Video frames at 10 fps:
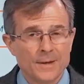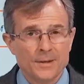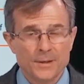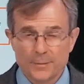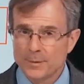
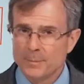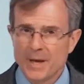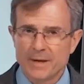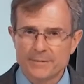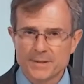different
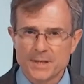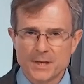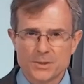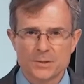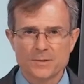
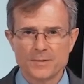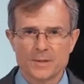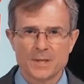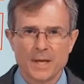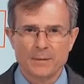manifestations of the
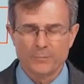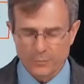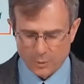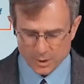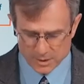same
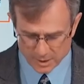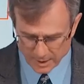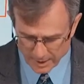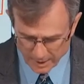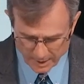force.
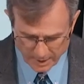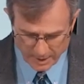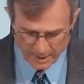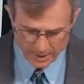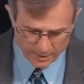
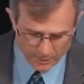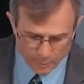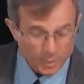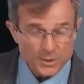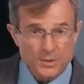And the
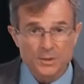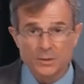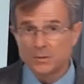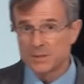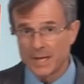person
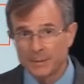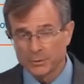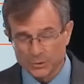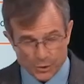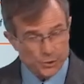who is able
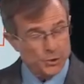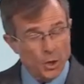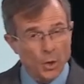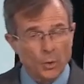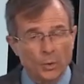to
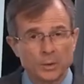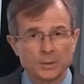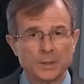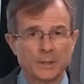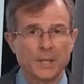show
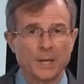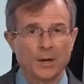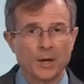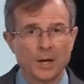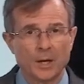that they
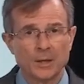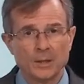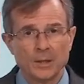are